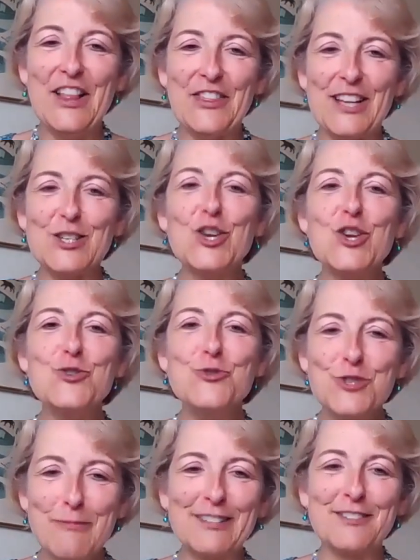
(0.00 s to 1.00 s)
that's a
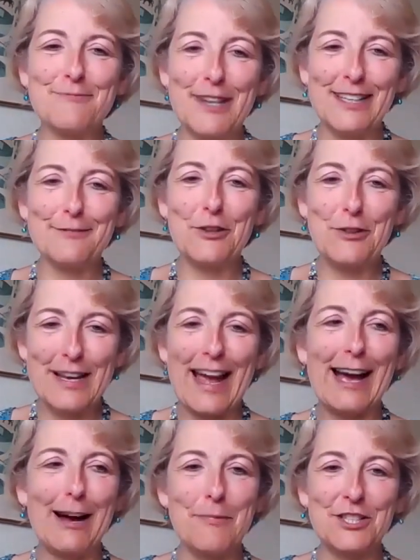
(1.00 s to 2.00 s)
huge amount of money. When you think
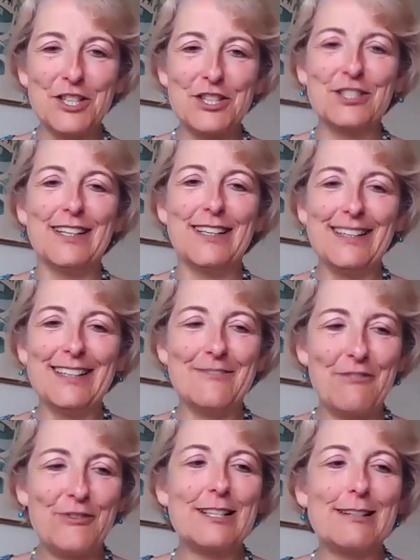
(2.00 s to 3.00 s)
how much
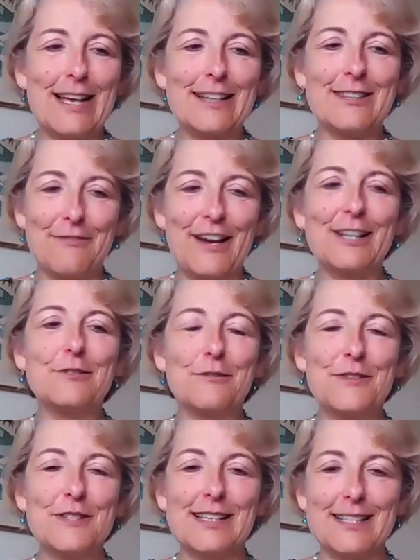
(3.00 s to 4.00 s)
the value of the
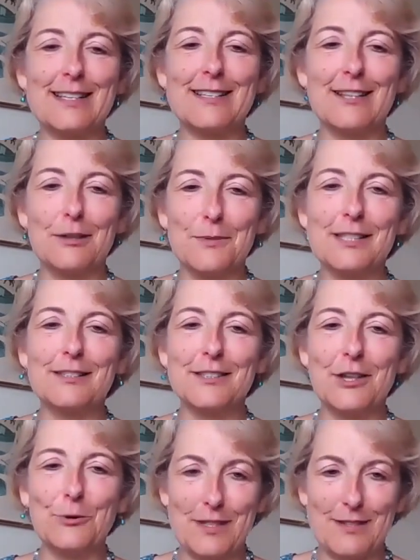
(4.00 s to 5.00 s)
physical assets Highways England
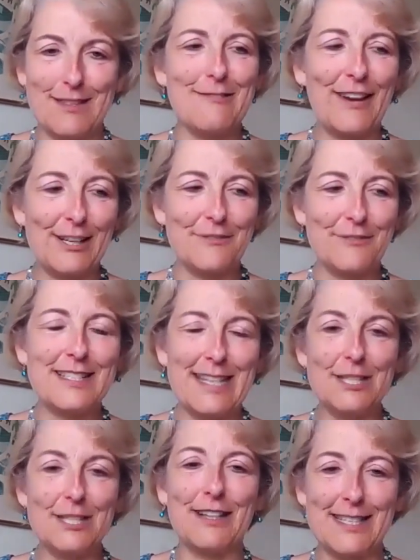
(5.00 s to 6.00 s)
holds, the value of its
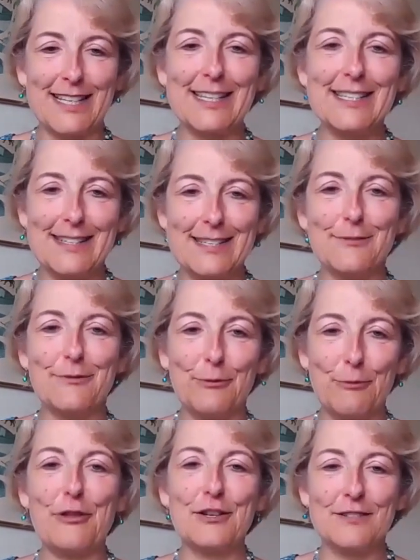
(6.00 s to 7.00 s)
data asset is a full
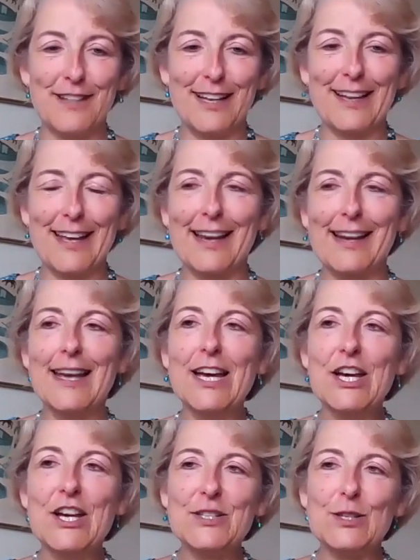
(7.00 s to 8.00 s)
third of that again.
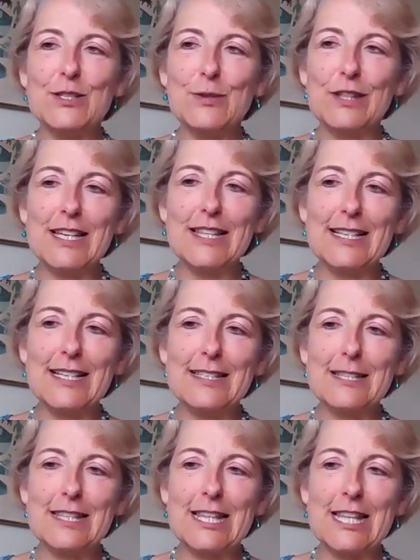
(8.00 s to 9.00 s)
So I think
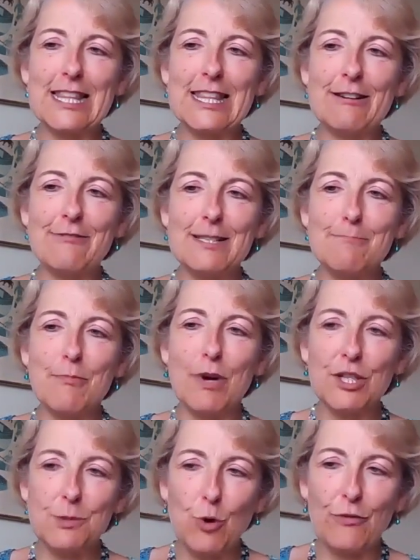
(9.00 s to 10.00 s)
there is
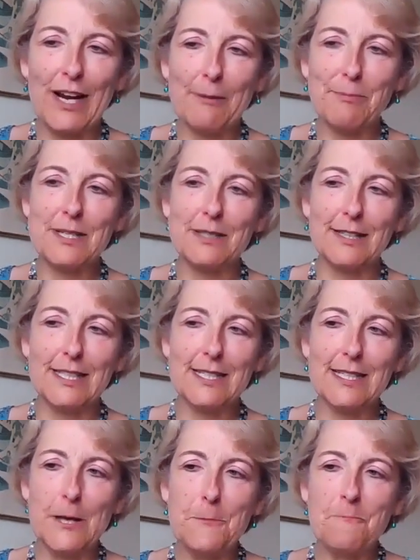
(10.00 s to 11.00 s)
much more of an appetite
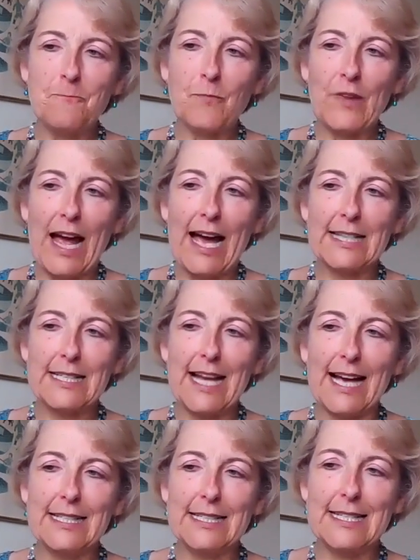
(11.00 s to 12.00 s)
and
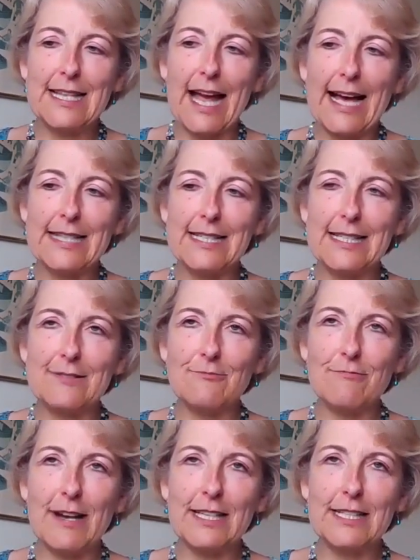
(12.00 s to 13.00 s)
a
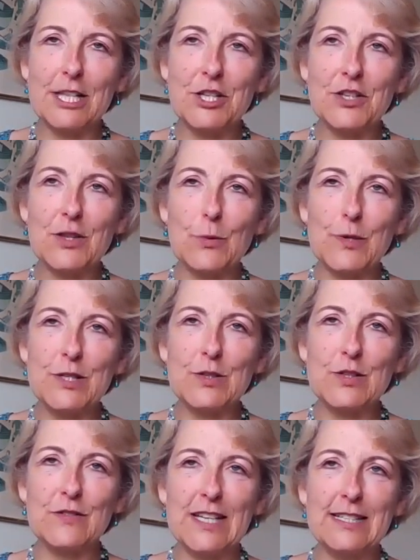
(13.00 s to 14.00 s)
recognition that we
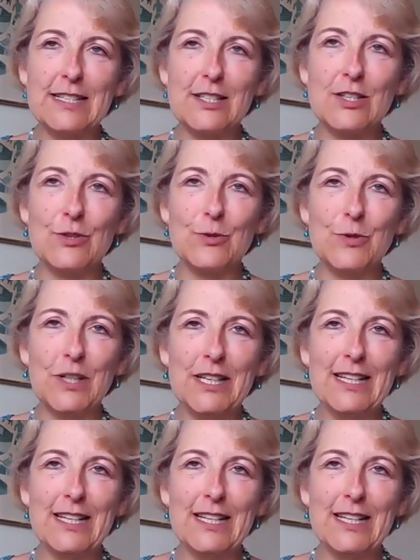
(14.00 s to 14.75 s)
sort of need to